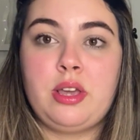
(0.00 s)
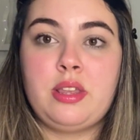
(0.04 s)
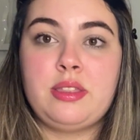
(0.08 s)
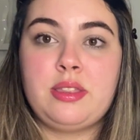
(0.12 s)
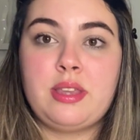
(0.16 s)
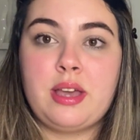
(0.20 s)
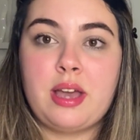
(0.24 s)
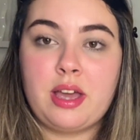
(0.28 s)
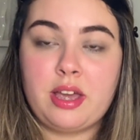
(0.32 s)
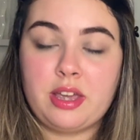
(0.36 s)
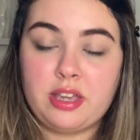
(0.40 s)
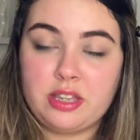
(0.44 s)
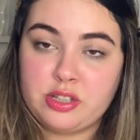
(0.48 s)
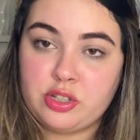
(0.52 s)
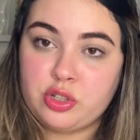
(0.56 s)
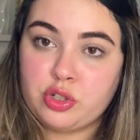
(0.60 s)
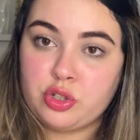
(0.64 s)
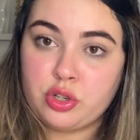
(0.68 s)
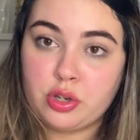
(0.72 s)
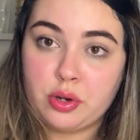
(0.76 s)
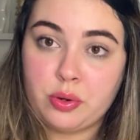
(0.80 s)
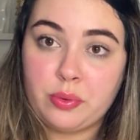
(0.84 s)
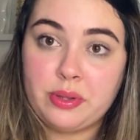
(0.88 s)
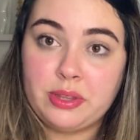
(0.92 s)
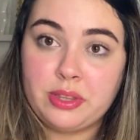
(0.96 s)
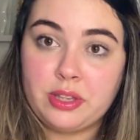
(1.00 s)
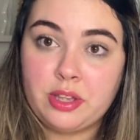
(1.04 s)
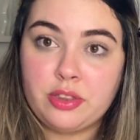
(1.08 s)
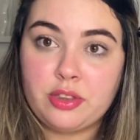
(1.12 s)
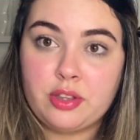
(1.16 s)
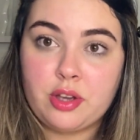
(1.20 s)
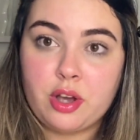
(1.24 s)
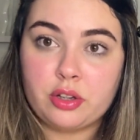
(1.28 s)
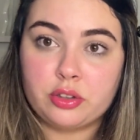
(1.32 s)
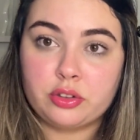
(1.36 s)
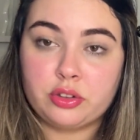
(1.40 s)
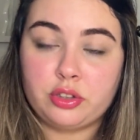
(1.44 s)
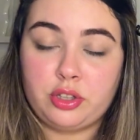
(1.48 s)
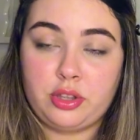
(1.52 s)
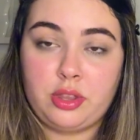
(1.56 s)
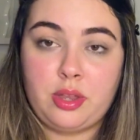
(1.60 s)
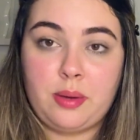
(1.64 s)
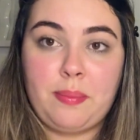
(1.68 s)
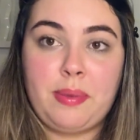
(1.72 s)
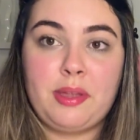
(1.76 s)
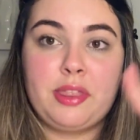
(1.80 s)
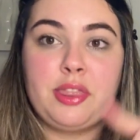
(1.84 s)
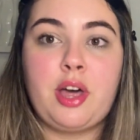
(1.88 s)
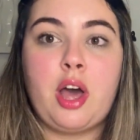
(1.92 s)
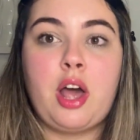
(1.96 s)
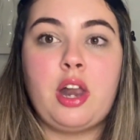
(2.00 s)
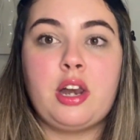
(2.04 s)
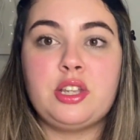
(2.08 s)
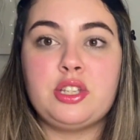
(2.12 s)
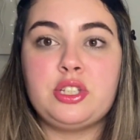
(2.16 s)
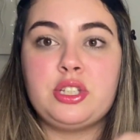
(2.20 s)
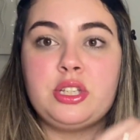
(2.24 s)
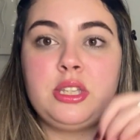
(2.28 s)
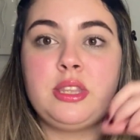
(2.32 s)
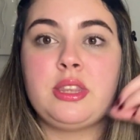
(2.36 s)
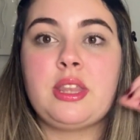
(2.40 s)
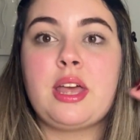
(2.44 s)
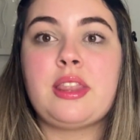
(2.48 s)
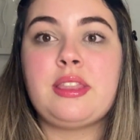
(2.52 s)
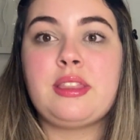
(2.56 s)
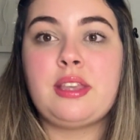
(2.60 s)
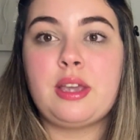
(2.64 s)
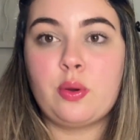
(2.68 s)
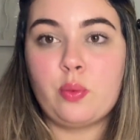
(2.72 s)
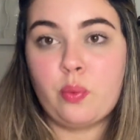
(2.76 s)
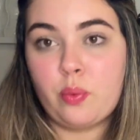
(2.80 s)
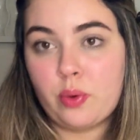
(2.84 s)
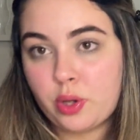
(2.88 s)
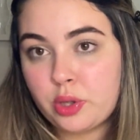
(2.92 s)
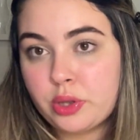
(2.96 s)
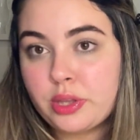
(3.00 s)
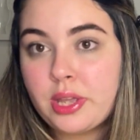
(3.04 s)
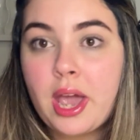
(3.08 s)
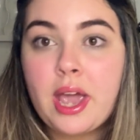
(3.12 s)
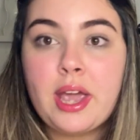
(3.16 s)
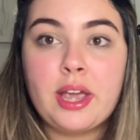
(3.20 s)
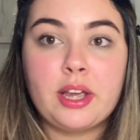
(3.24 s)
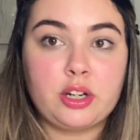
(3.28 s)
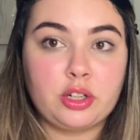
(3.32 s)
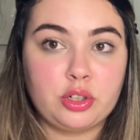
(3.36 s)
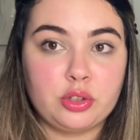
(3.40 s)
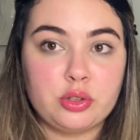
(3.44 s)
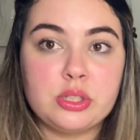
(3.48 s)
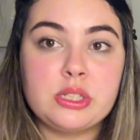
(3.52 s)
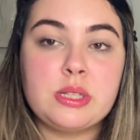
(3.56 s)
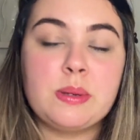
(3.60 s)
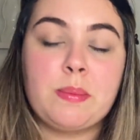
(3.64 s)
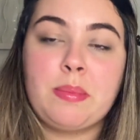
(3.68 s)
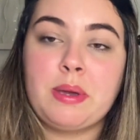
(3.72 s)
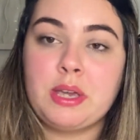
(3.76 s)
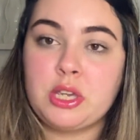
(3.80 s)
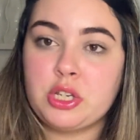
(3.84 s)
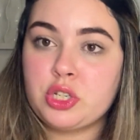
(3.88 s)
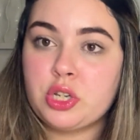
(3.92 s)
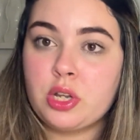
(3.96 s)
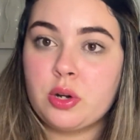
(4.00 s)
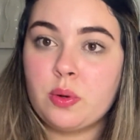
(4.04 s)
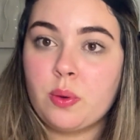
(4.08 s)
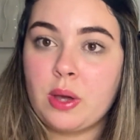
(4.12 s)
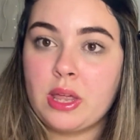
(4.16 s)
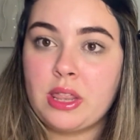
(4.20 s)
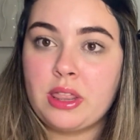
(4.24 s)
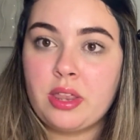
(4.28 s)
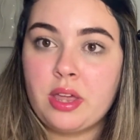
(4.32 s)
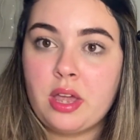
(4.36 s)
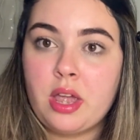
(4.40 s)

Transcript: that is showing the doctor the pathology that they will diagnose the patient with.